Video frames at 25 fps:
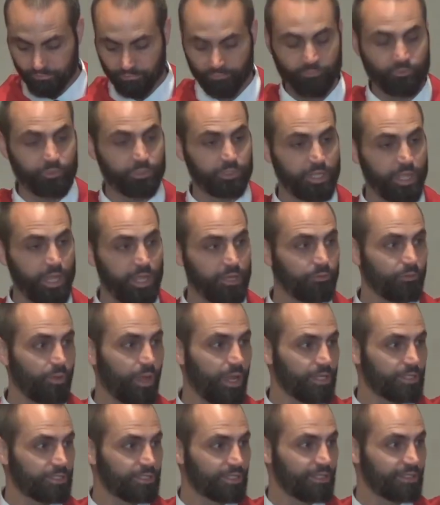for 10
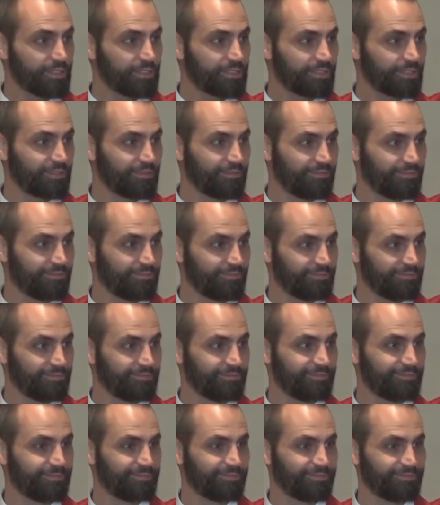righteous?
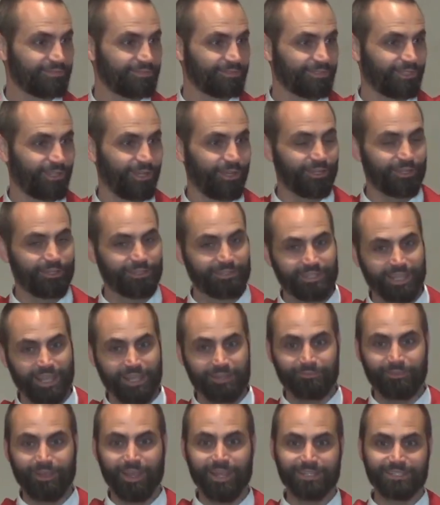Are there 10
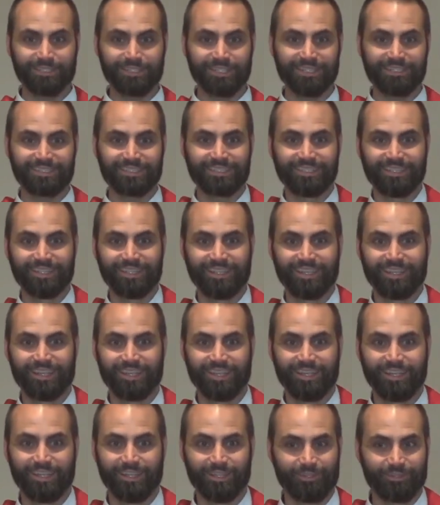righteous?
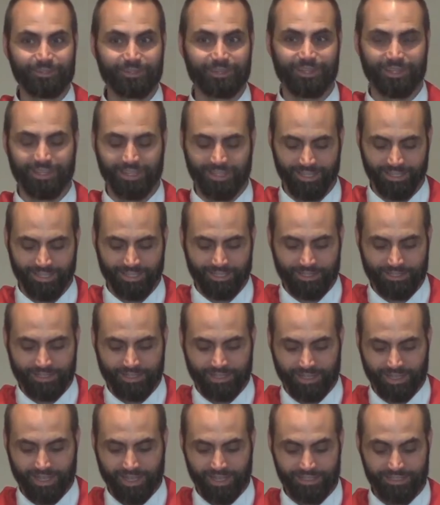You know,
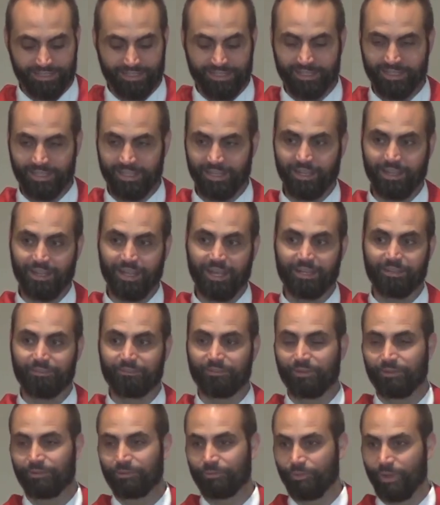God doesn't need a lot of
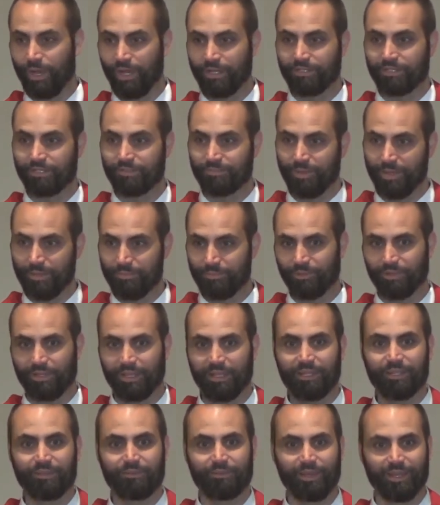righteous people
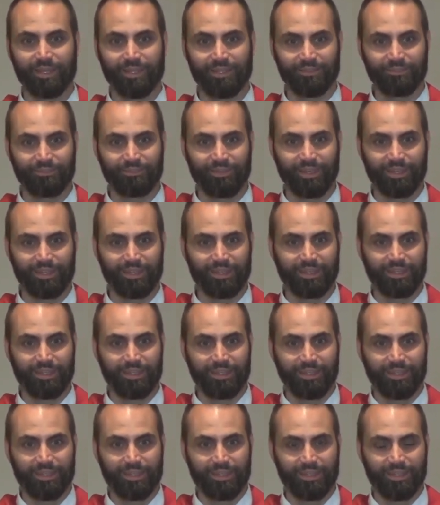anyway, right? He,
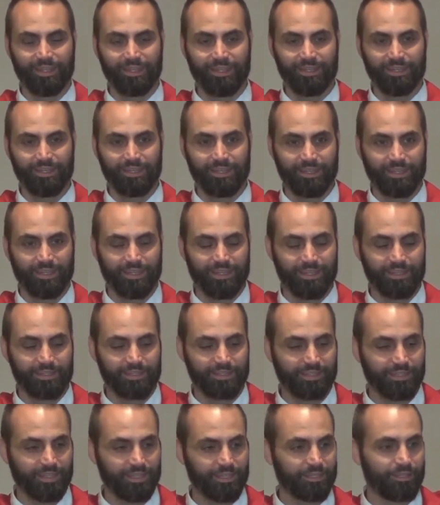he, he
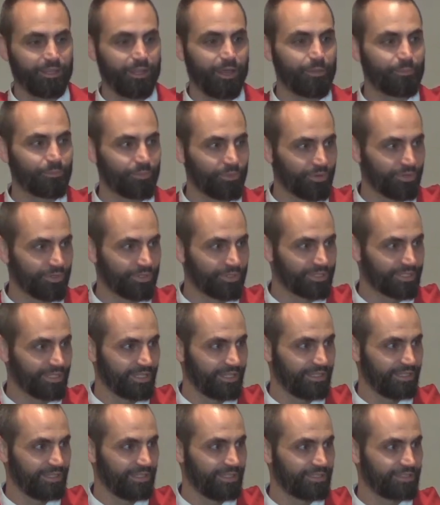doesn't need numbers,
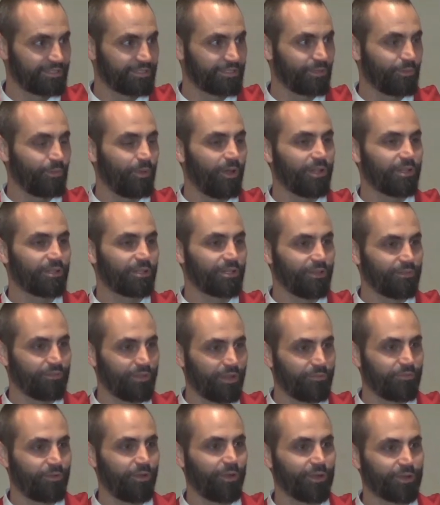He needs quality of,
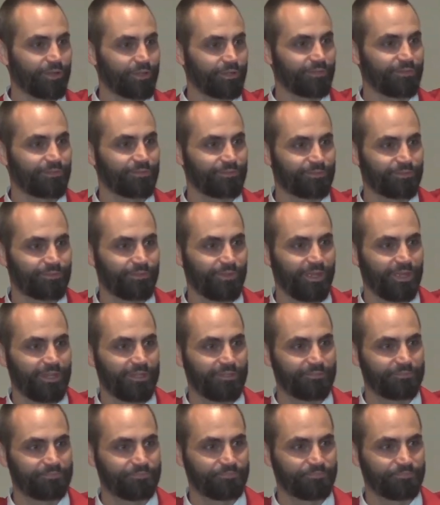of heart, right?